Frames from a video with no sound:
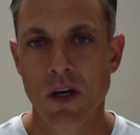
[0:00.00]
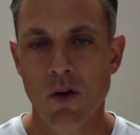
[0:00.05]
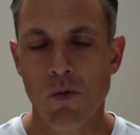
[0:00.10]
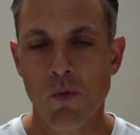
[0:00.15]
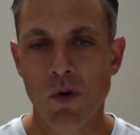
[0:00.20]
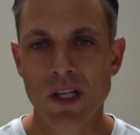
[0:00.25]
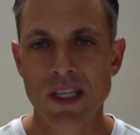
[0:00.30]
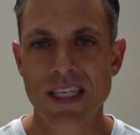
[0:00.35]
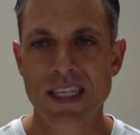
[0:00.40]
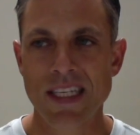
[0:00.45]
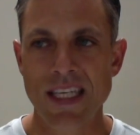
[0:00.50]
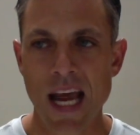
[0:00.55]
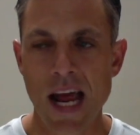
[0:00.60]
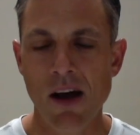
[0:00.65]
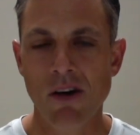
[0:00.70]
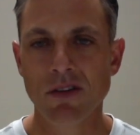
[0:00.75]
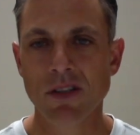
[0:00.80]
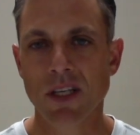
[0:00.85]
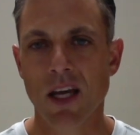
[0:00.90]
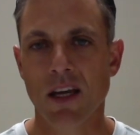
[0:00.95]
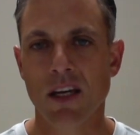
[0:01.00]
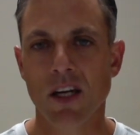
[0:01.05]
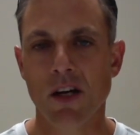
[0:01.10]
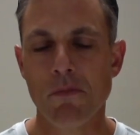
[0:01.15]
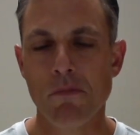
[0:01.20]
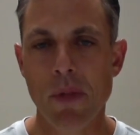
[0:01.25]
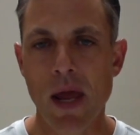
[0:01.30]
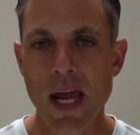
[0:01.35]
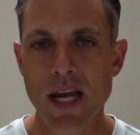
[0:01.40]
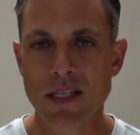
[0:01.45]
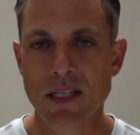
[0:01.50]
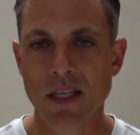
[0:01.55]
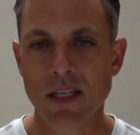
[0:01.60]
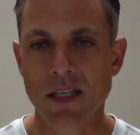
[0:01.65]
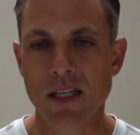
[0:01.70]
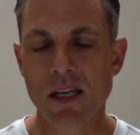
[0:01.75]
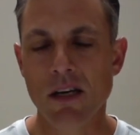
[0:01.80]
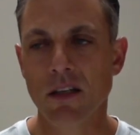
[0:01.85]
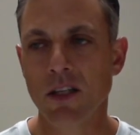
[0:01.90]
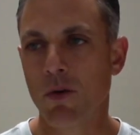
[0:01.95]
what sounds like an amazing
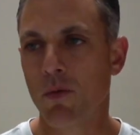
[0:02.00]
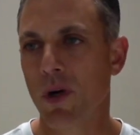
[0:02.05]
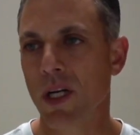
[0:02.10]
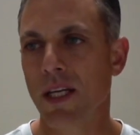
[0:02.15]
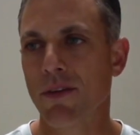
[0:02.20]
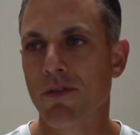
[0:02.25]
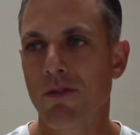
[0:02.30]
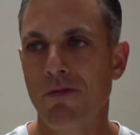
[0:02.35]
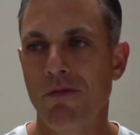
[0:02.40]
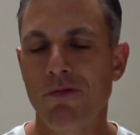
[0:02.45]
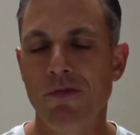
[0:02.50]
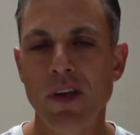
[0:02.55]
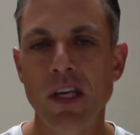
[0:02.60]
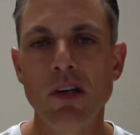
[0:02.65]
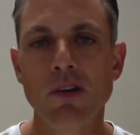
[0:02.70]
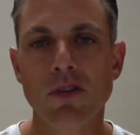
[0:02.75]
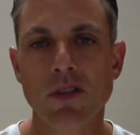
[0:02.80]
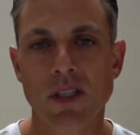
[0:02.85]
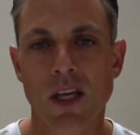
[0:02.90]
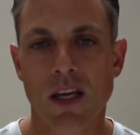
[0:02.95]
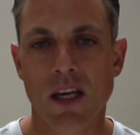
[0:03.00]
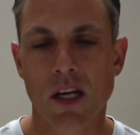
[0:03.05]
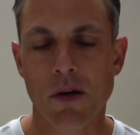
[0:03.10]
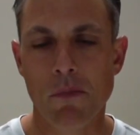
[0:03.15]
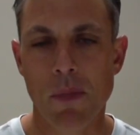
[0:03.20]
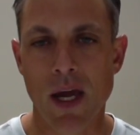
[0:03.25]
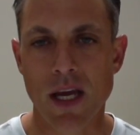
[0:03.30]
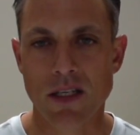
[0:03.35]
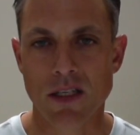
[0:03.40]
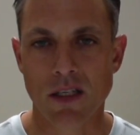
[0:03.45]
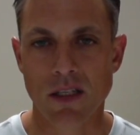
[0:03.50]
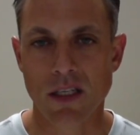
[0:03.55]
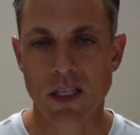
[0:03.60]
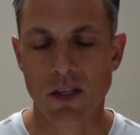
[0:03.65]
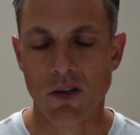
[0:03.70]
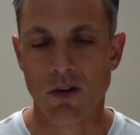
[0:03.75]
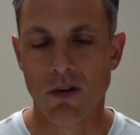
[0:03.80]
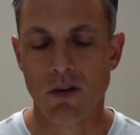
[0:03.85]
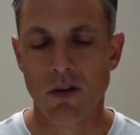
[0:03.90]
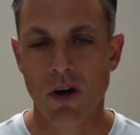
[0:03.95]
deal and what even feels like an amazing
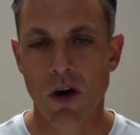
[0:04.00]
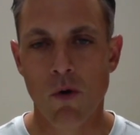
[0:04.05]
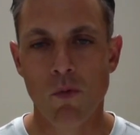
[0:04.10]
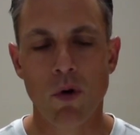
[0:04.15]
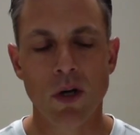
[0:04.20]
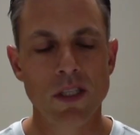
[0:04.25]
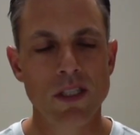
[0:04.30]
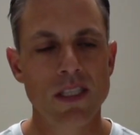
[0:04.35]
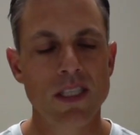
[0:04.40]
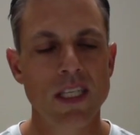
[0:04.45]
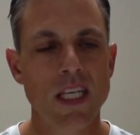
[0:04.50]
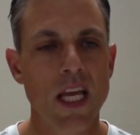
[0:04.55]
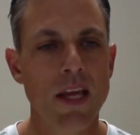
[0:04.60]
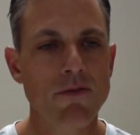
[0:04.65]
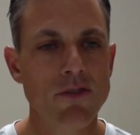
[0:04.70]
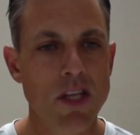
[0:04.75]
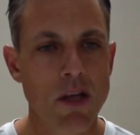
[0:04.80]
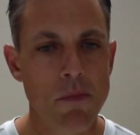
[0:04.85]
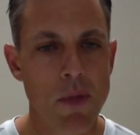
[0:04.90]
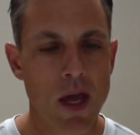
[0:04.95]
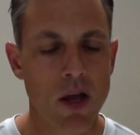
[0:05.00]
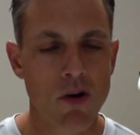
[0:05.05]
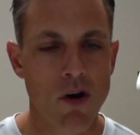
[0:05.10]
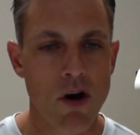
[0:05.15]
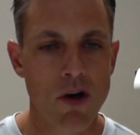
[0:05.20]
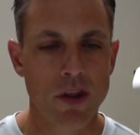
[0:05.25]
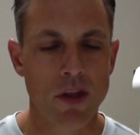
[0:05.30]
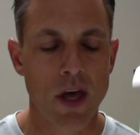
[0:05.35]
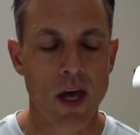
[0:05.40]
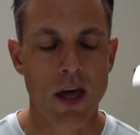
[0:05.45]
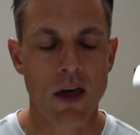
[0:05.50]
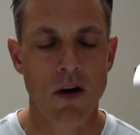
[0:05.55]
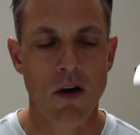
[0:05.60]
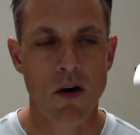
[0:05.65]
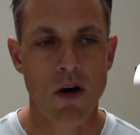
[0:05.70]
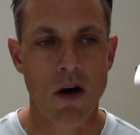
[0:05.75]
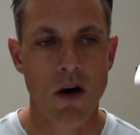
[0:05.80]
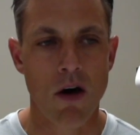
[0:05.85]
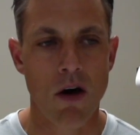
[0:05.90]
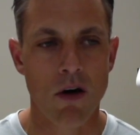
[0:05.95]
deal, or what seems to make all that a
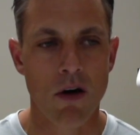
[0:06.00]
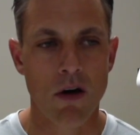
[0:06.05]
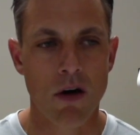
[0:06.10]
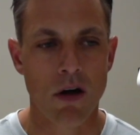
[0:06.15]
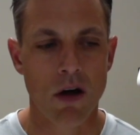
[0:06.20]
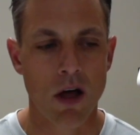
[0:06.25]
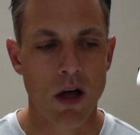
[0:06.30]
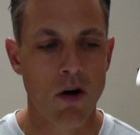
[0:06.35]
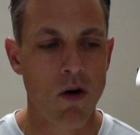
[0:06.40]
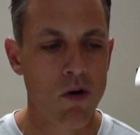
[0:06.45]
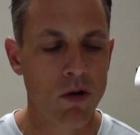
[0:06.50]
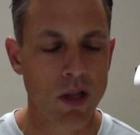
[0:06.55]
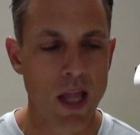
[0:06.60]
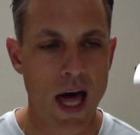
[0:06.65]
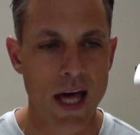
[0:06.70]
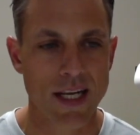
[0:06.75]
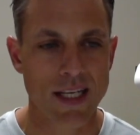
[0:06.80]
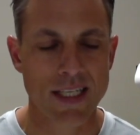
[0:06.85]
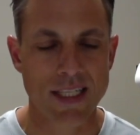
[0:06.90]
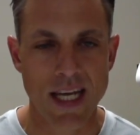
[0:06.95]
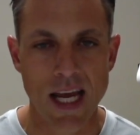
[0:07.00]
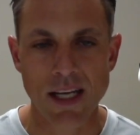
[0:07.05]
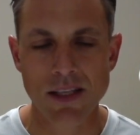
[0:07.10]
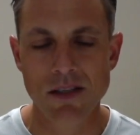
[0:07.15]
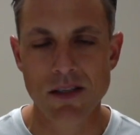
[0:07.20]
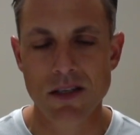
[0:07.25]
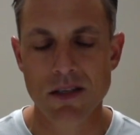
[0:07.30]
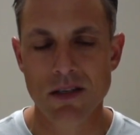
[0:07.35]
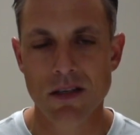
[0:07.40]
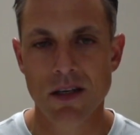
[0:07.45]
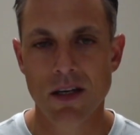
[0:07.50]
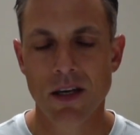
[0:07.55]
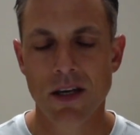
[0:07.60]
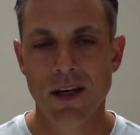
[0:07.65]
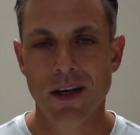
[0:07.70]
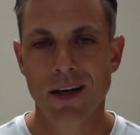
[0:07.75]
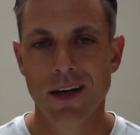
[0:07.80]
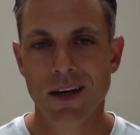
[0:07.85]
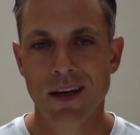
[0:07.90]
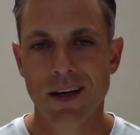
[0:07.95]
whole lot of sense,
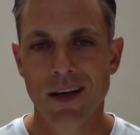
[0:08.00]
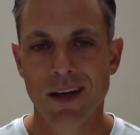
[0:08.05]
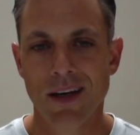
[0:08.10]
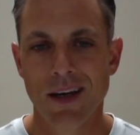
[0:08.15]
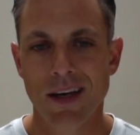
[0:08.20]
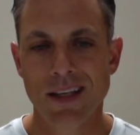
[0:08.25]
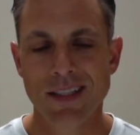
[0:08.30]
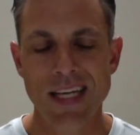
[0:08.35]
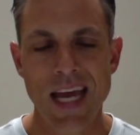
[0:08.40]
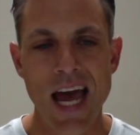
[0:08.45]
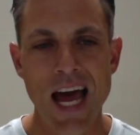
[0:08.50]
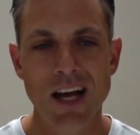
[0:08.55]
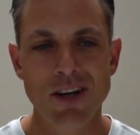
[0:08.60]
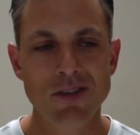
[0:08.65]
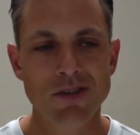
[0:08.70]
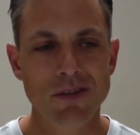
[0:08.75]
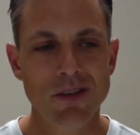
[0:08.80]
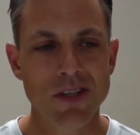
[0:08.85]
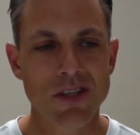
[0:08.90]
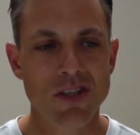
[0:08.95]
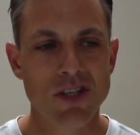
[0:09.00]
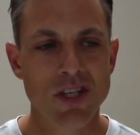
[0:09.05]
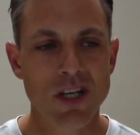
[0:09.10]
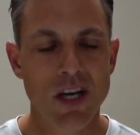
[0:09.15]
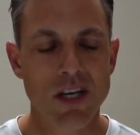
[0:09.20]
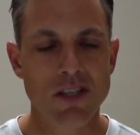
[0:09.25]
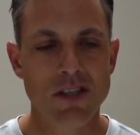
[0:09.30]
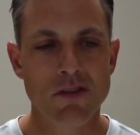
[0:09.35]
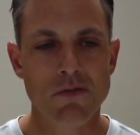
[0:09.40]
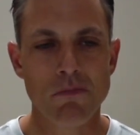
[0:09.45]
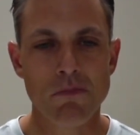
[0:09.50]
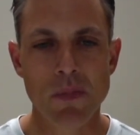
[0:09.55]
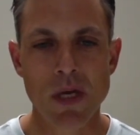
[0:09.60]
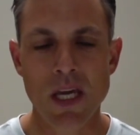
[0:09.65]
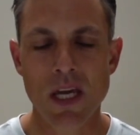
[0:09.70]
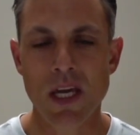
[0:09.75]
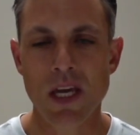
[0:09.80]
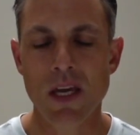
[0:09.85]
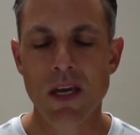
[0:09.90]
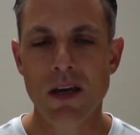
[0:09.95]
it's actually just
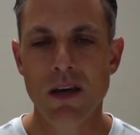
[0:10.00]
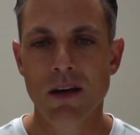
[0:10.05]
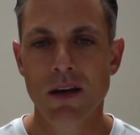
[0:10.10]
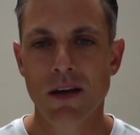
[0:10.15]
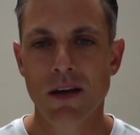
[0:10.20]
me